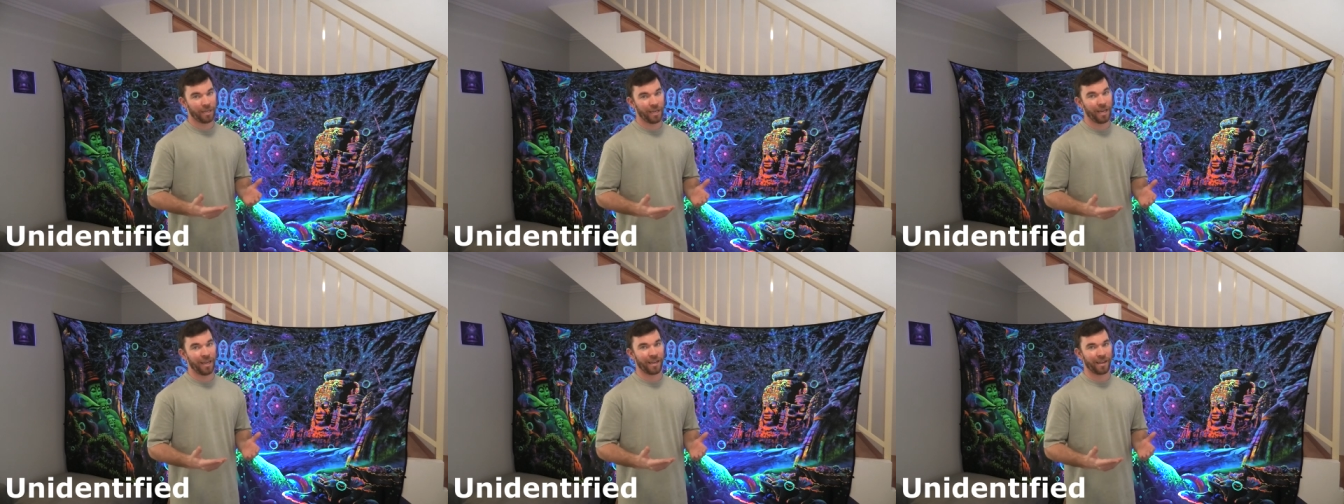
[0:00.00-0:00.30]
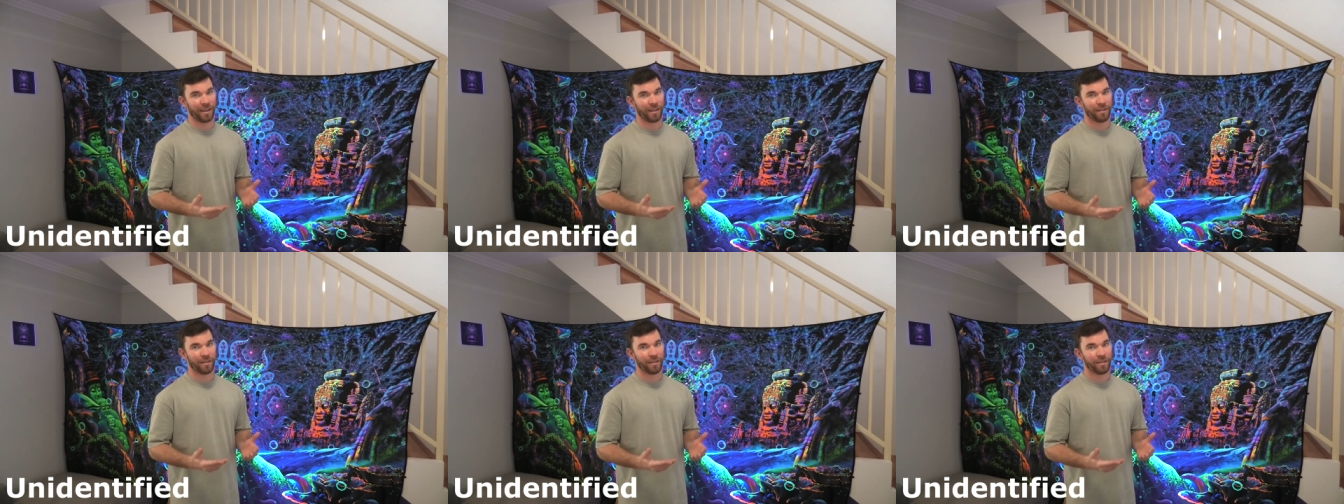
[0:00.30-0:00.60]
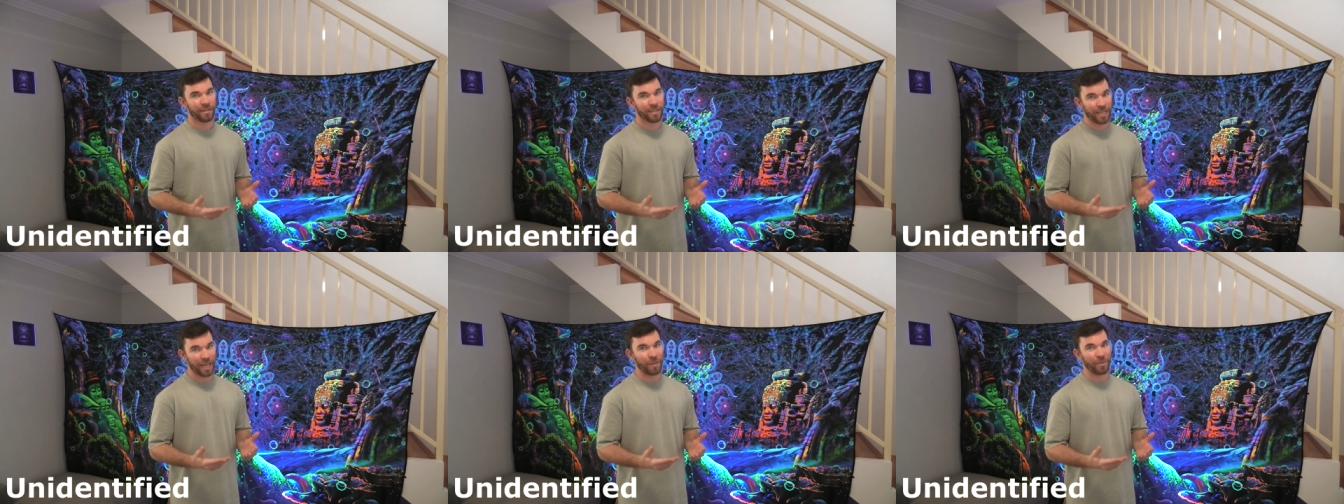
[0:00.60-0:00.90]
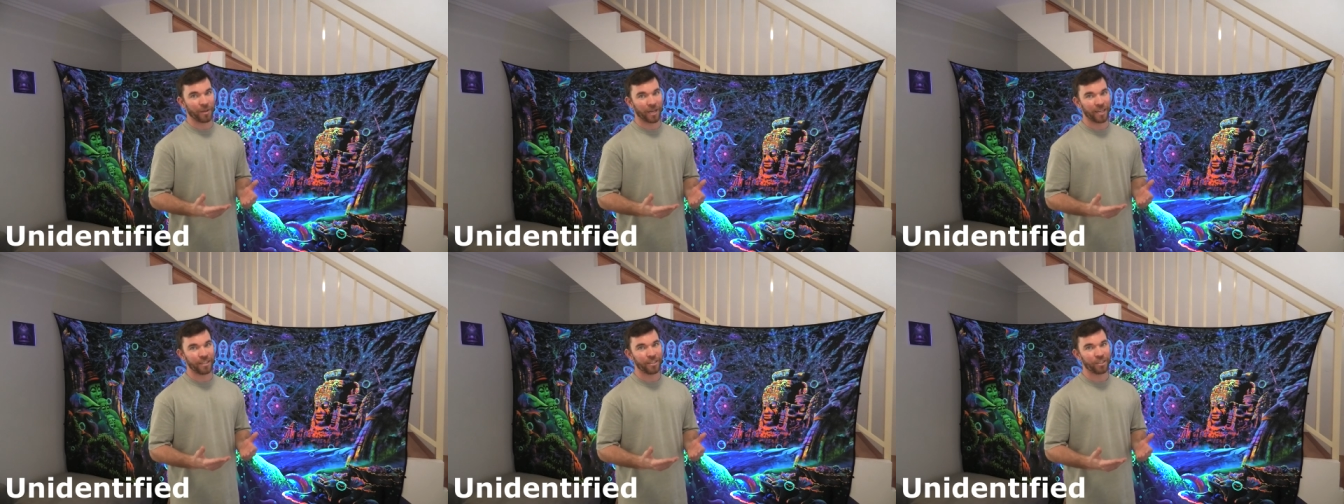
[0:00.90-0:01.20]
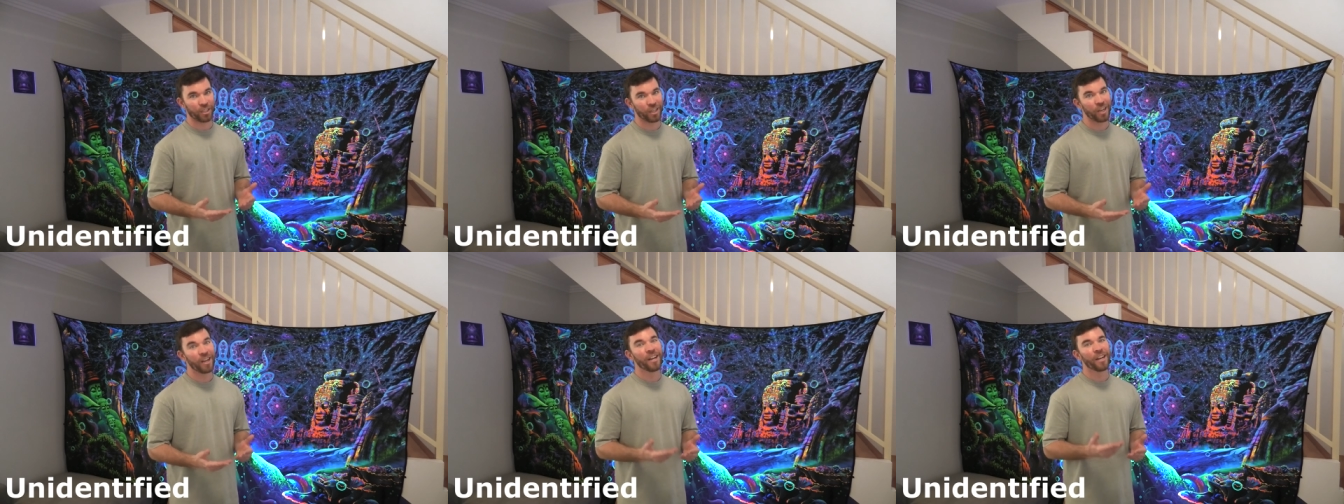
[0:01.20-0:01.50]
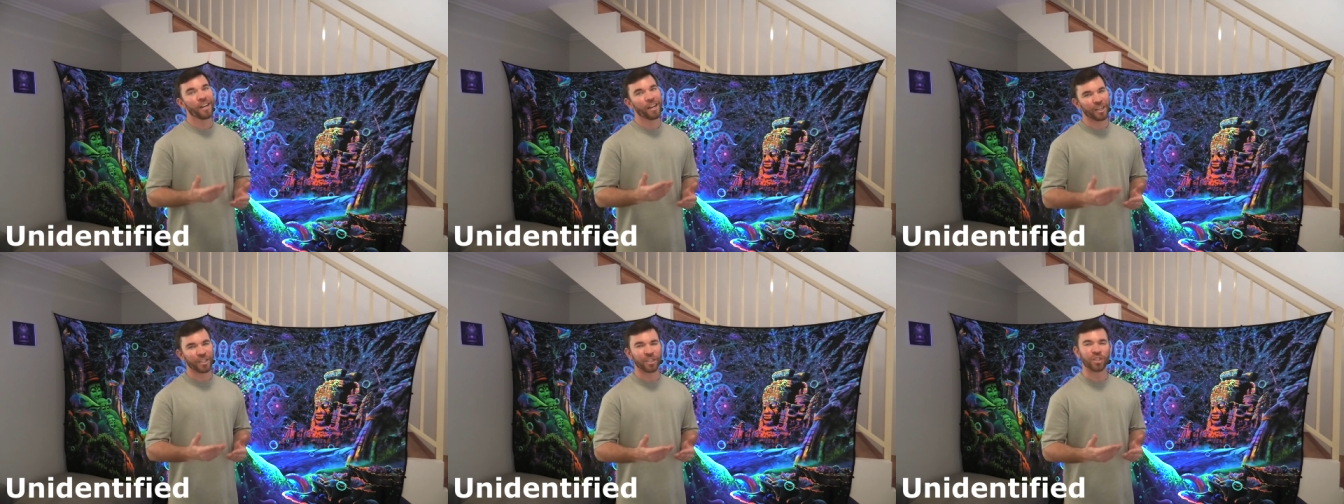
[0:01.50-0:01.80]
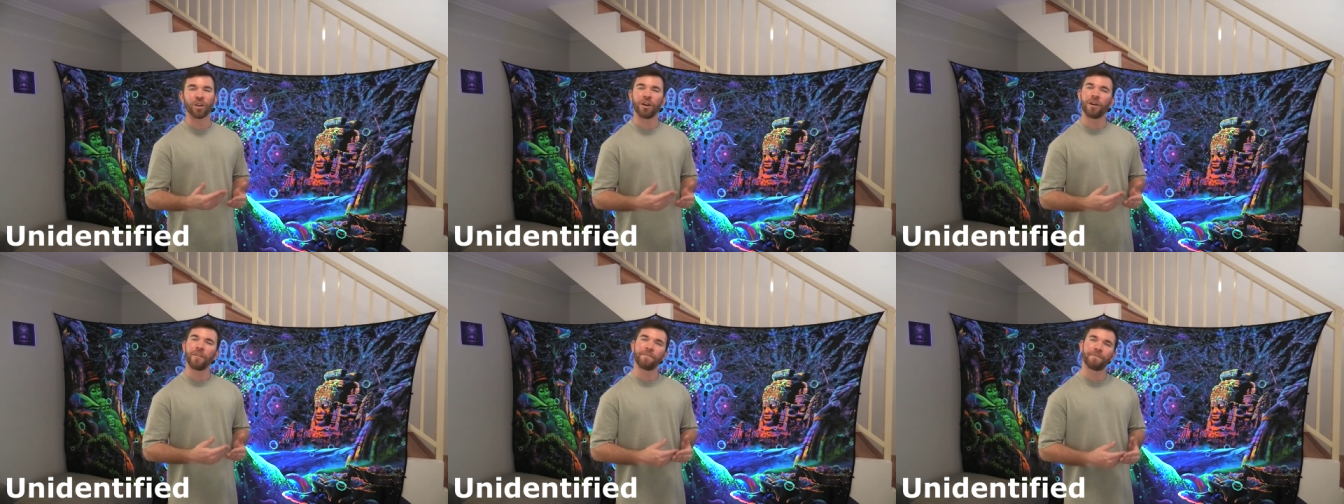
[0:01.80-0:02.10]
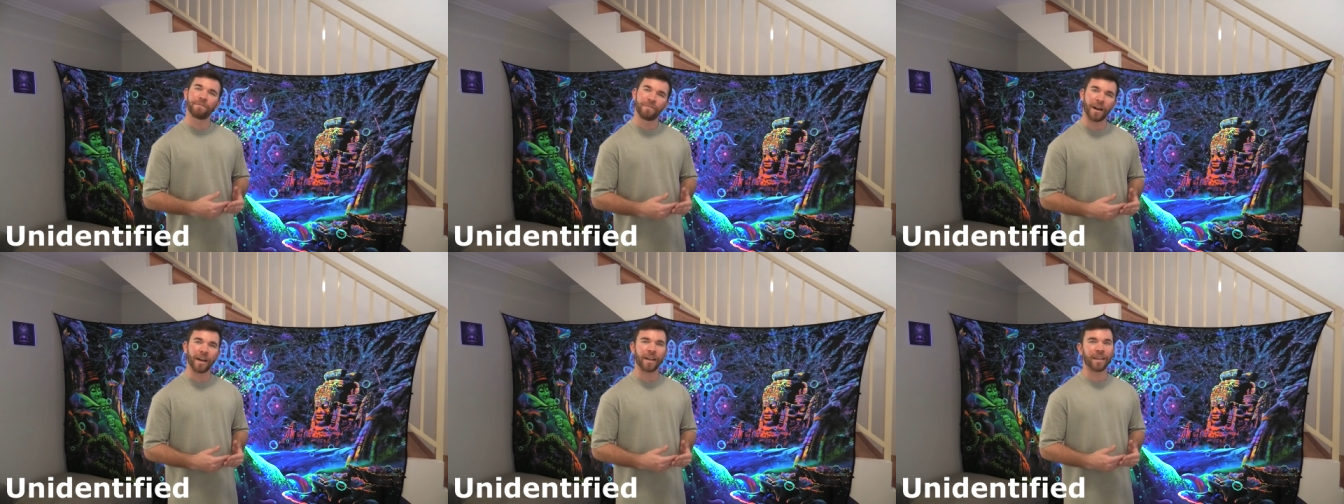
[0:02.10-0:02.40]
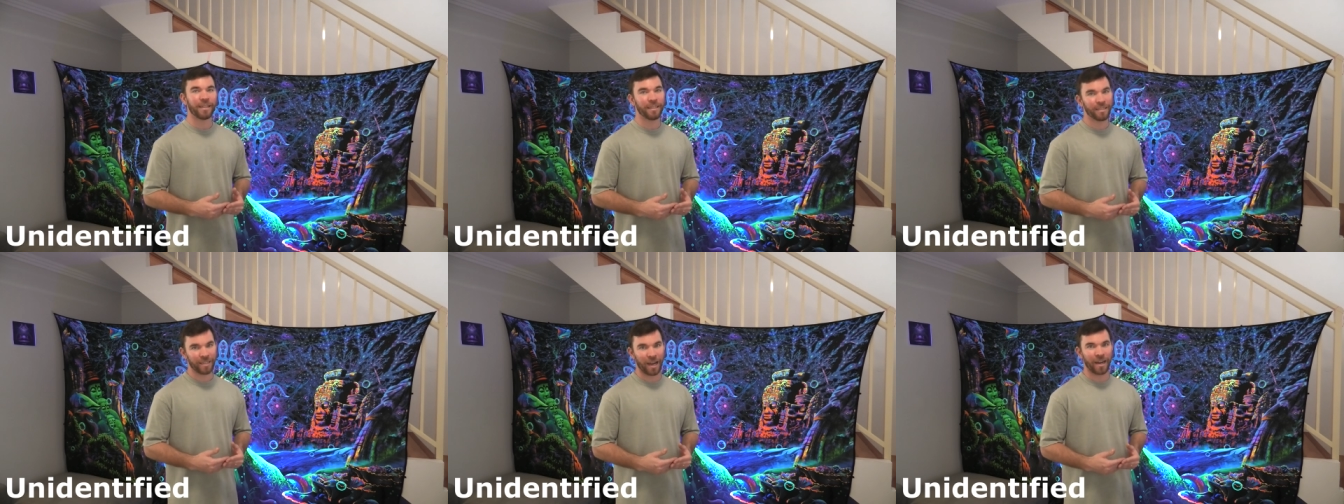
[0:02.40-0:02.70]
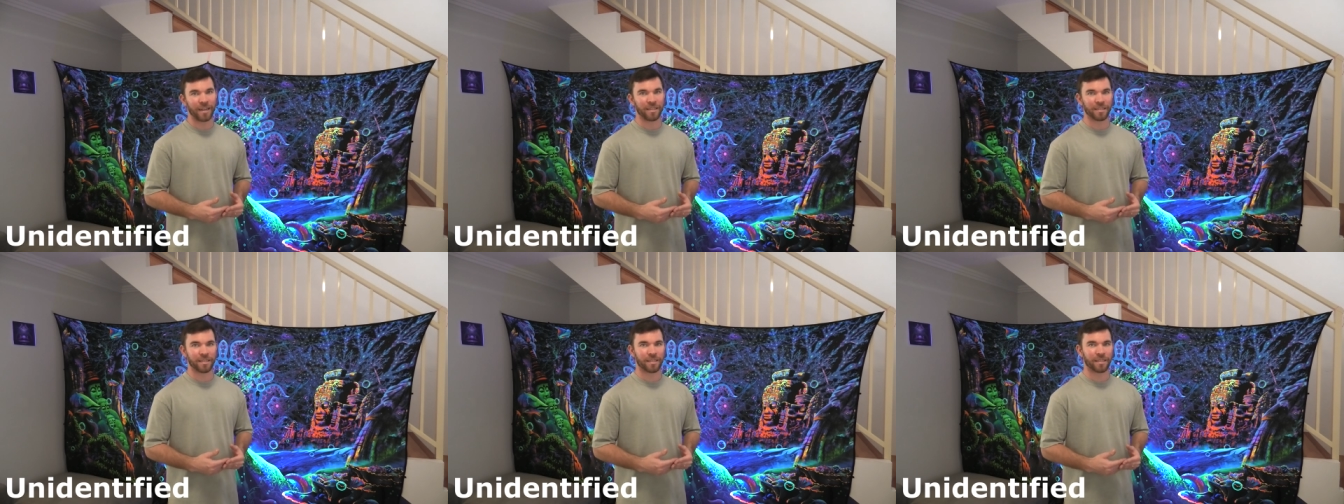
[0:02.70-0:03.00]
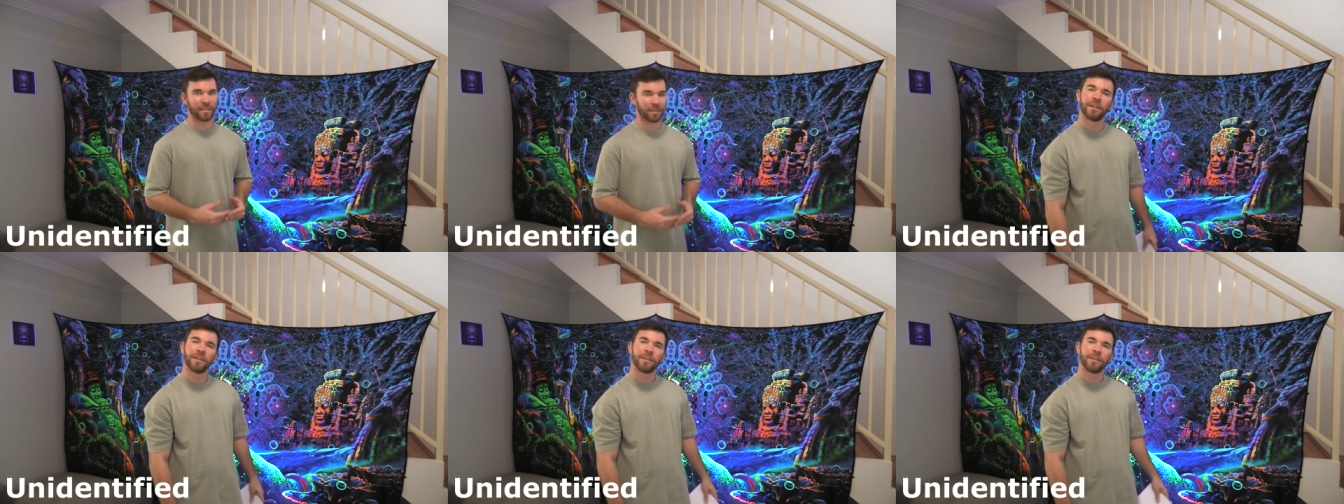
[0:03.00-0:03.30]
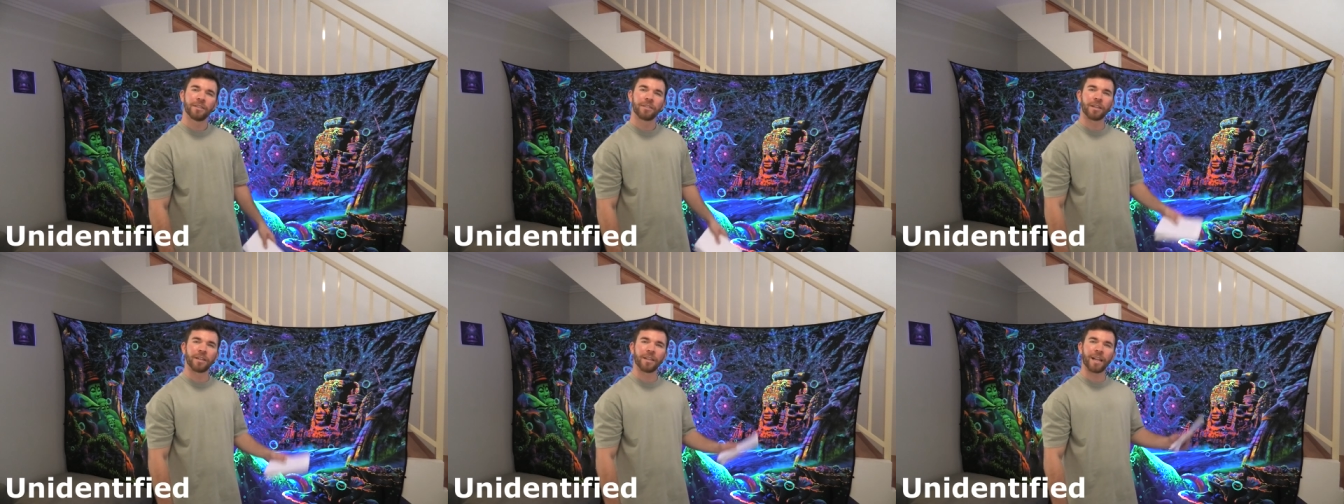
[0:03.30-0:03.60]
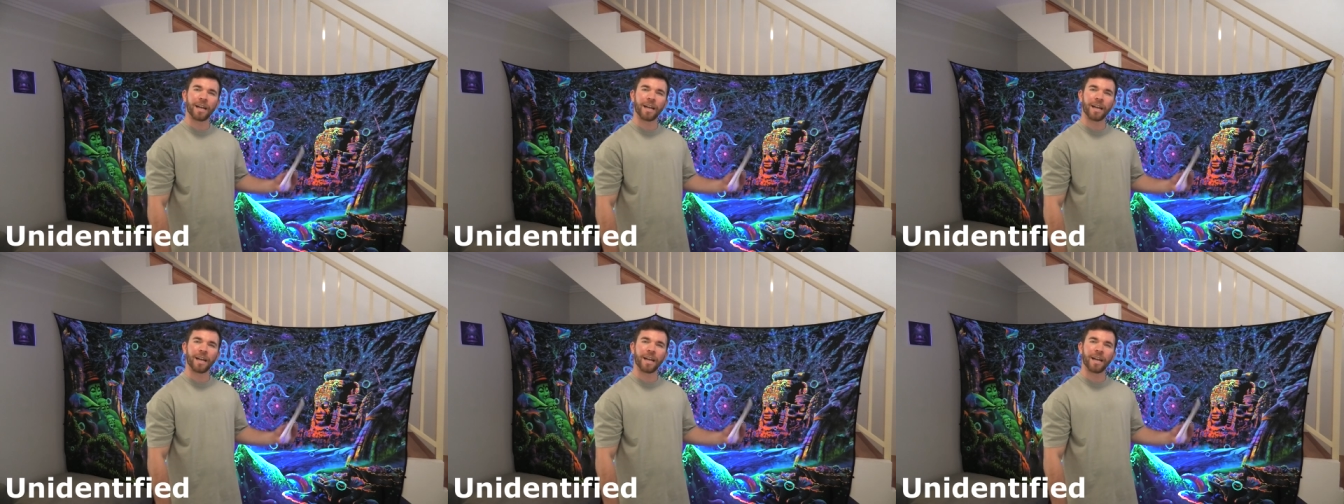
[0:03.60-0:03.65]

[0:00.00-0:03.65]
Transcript: Yeah. TBH, it sure fucking does. So